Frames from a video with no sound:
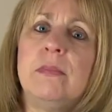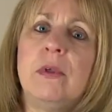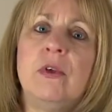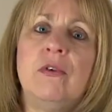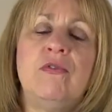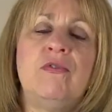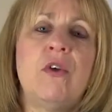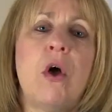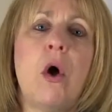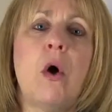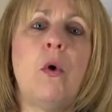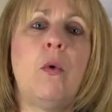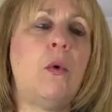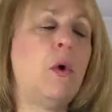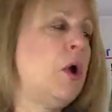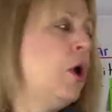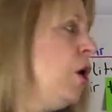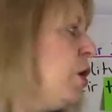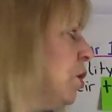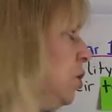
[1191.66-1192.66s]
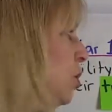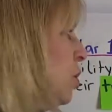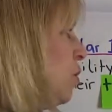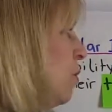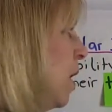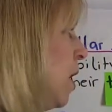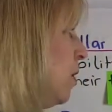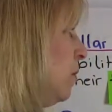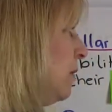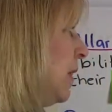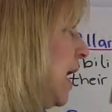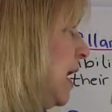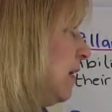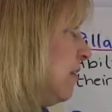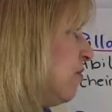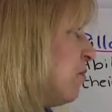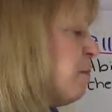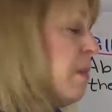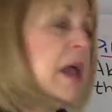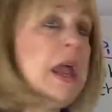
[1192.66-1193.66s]
So you own
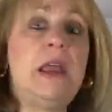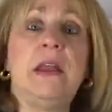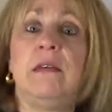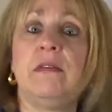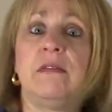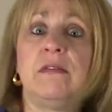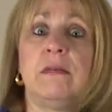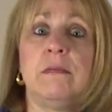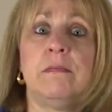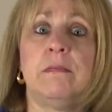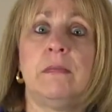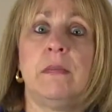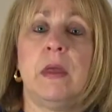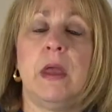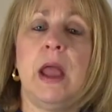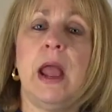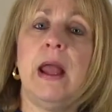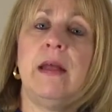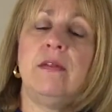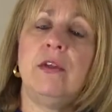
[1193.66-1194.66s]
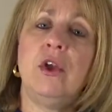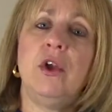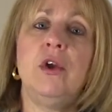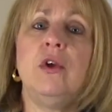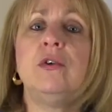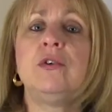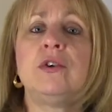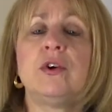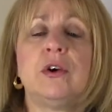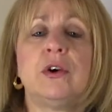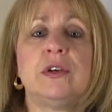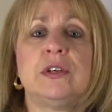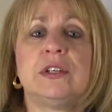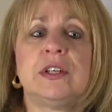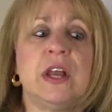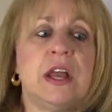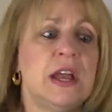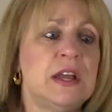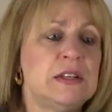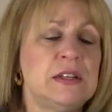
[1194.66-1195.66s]
that space, and the U-turn
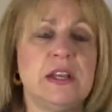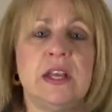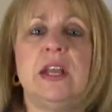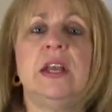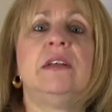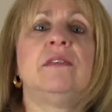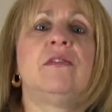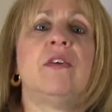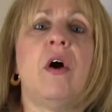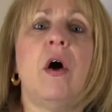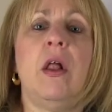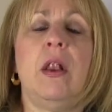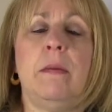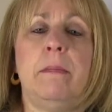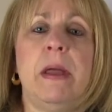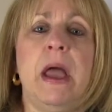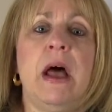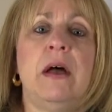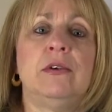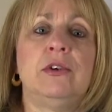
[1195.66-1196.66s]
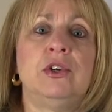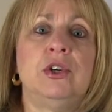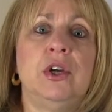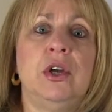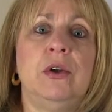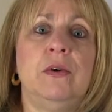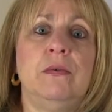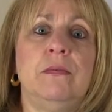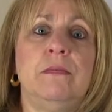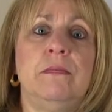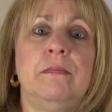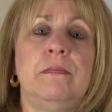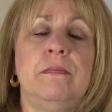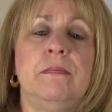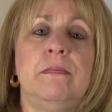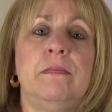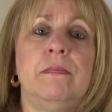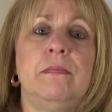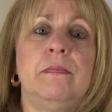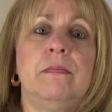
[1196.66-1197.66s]
says it's all about you.
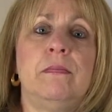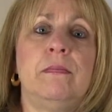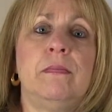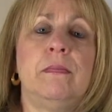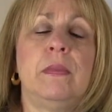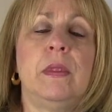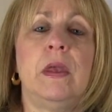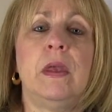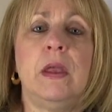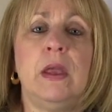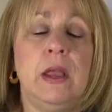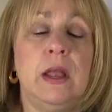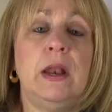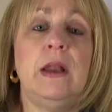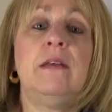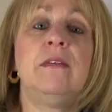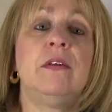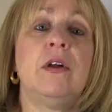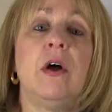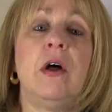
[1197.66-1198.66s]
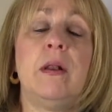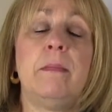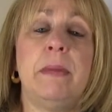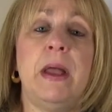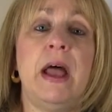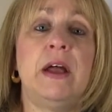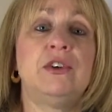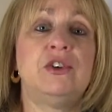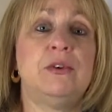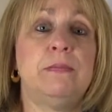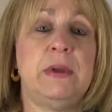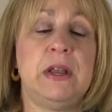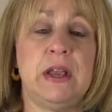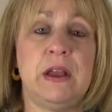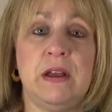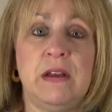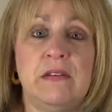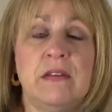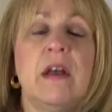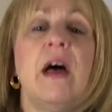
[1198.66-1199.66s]
It isn't all about you
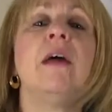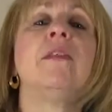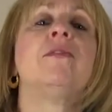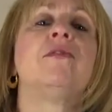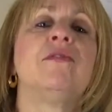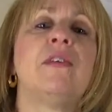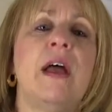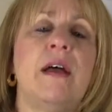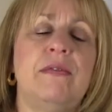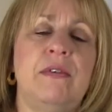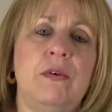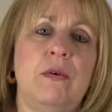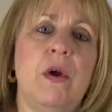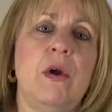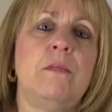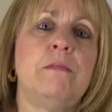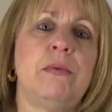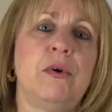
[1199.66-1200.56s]
because others have their own